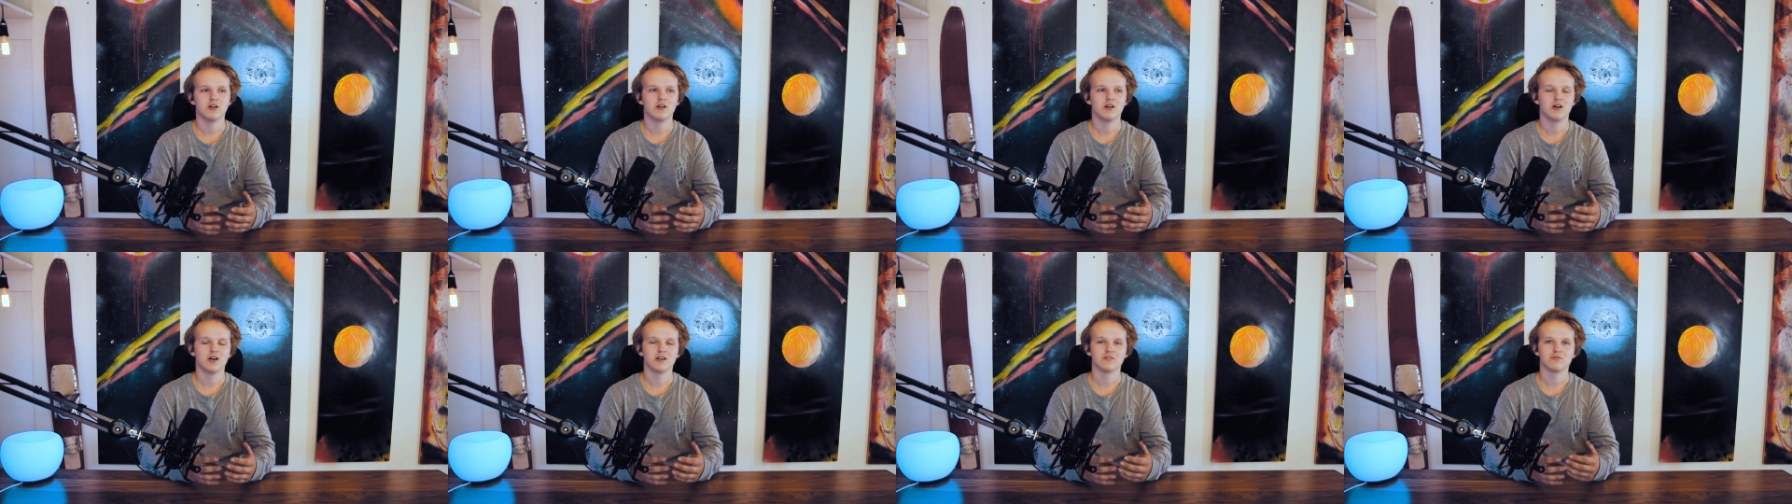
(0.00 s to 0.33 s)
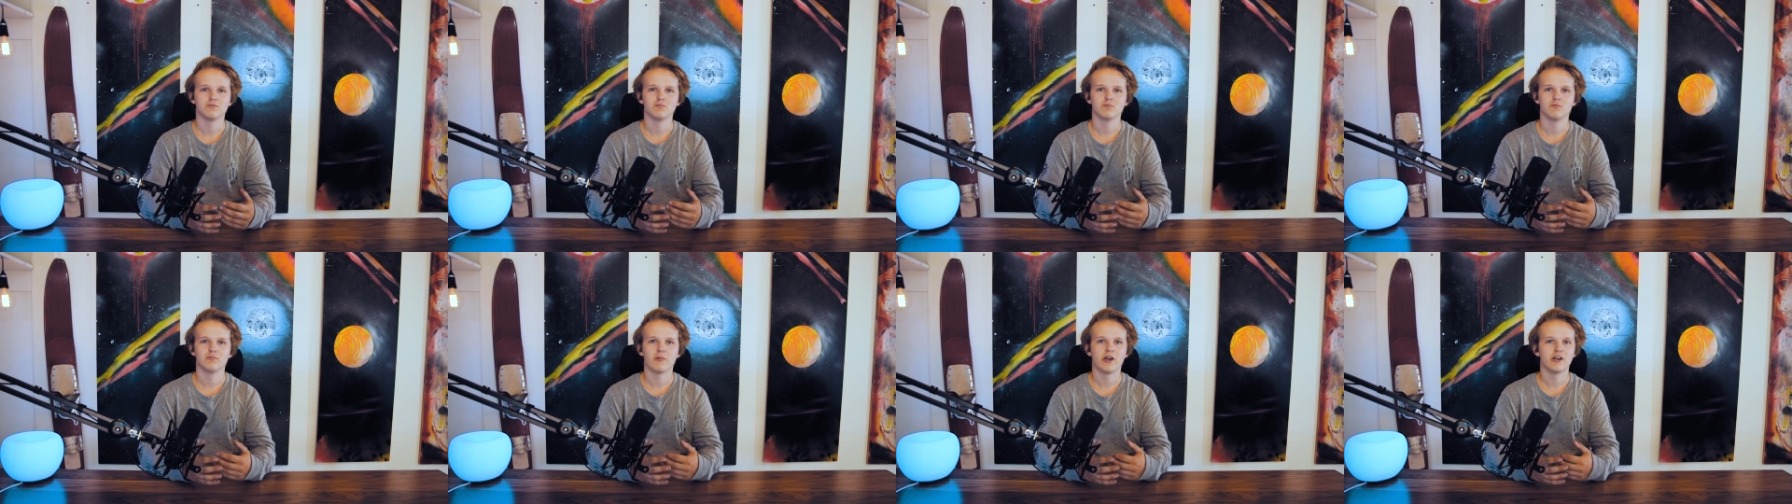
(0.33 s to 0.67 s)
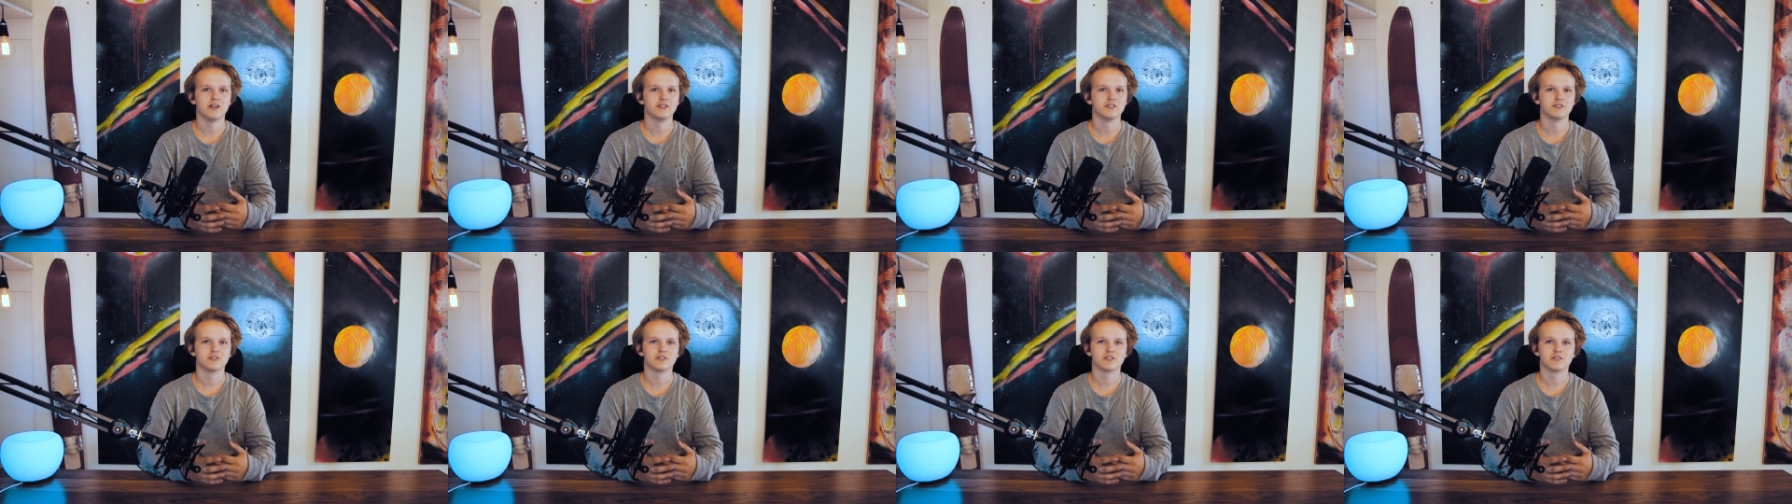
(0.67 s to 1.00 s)
I may
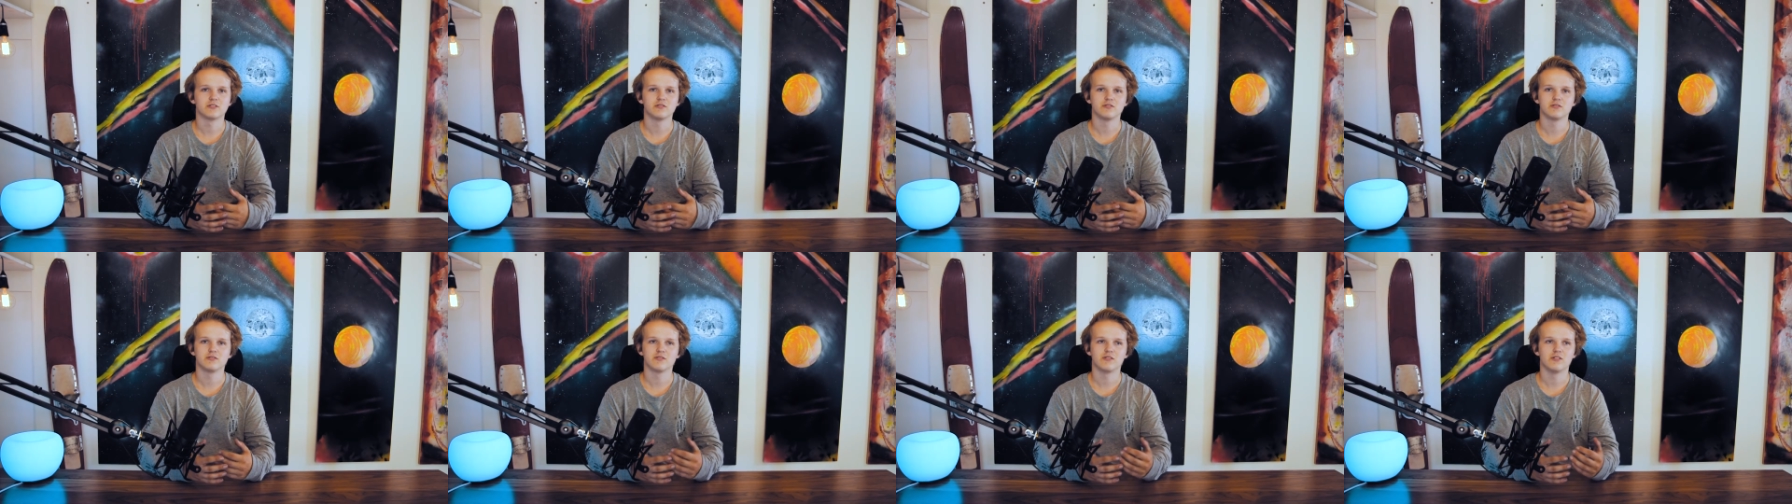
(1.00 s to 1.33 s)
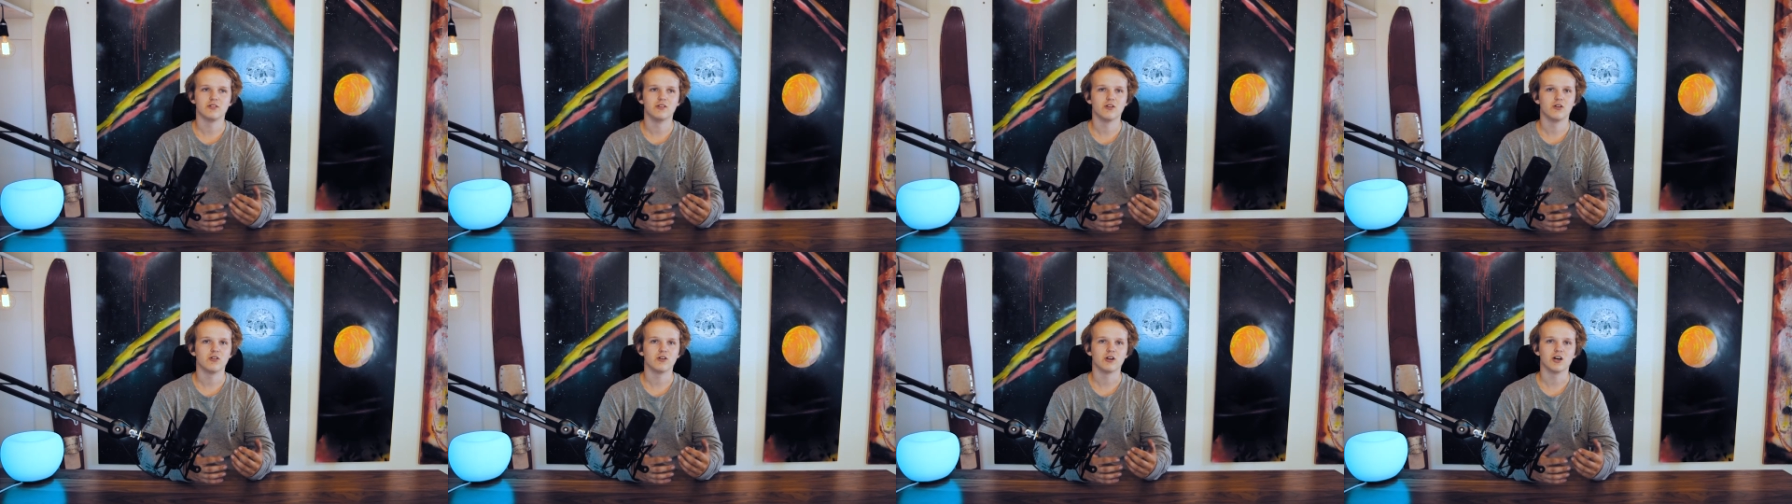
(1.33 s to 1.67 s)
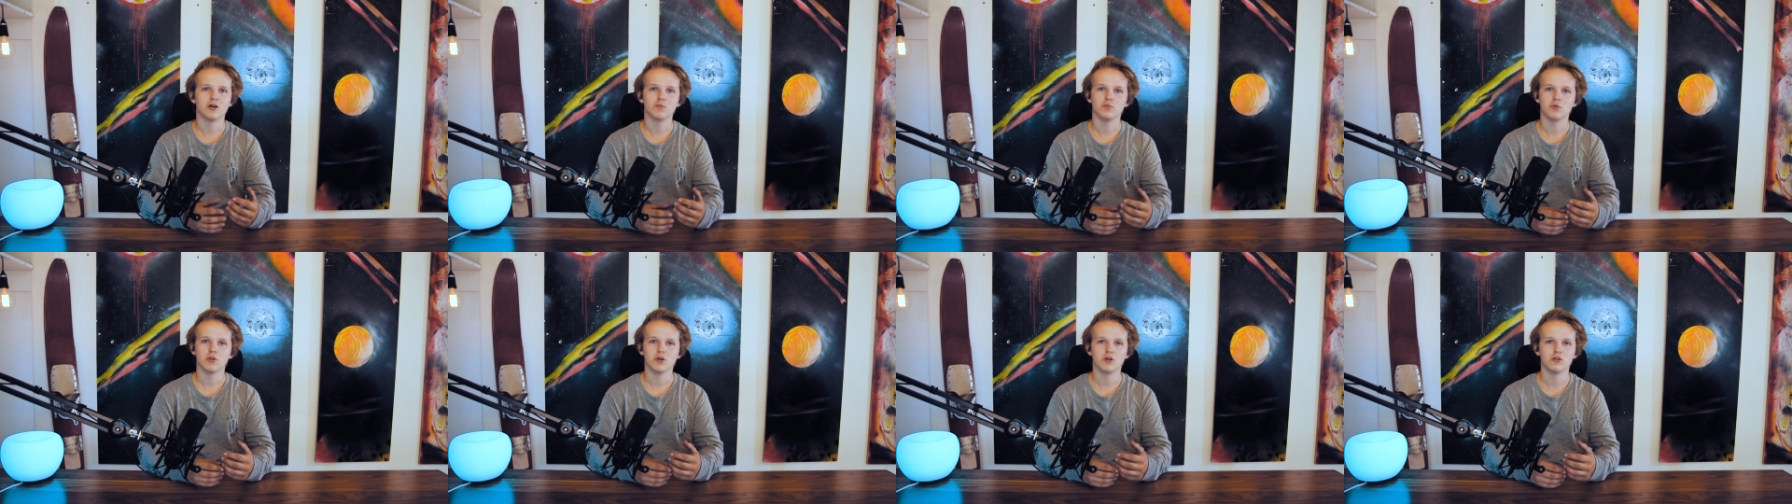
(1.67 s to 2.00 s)
just not
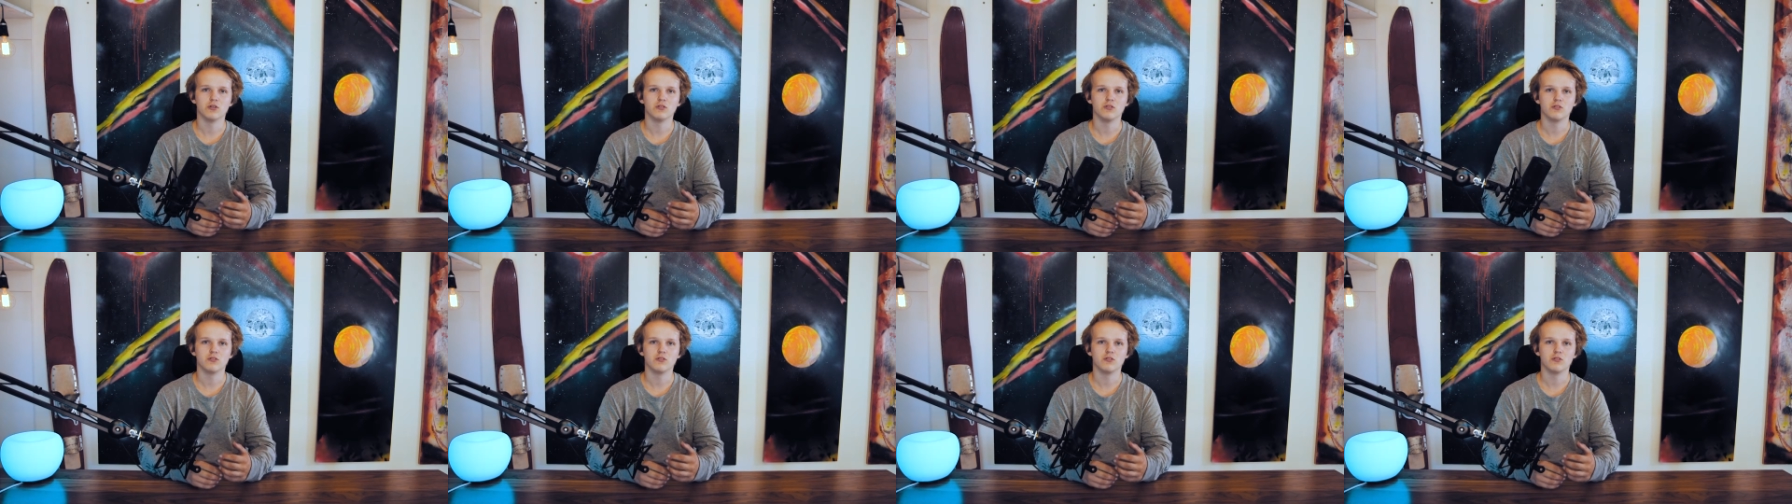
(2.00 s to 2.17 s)
upload.